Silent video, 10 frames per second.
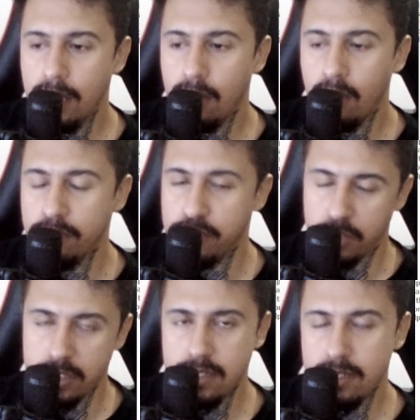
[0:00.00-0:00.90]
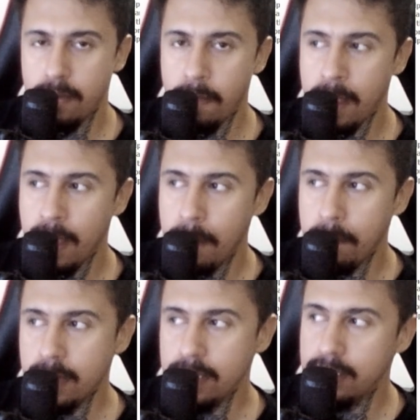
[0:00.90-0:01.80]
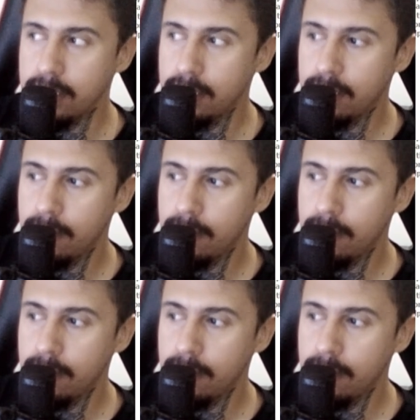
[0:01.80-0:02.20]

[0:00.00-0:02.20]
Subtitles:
of joins, but